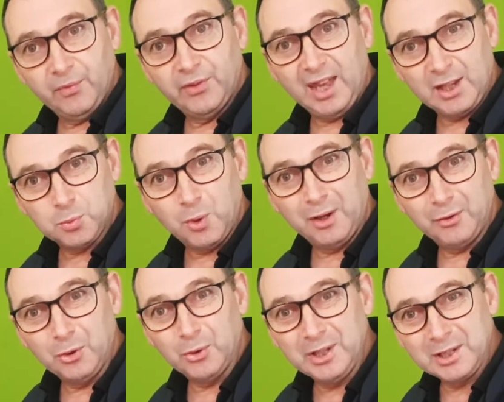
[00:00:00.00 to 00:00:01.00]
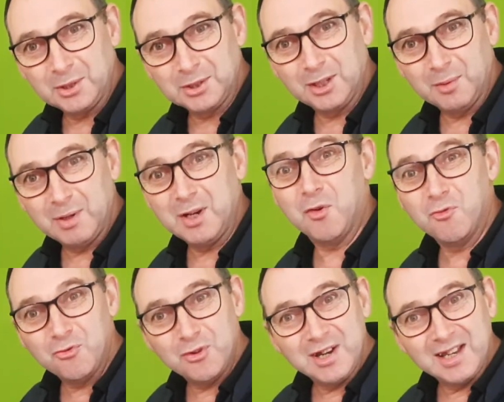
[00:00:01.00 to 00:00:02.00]
that's why I thought this is going to be
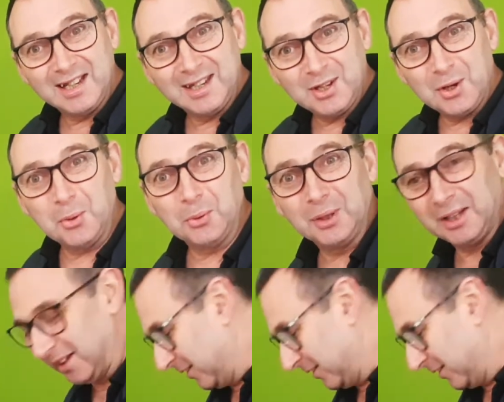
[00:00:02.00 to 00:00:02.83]
really cool.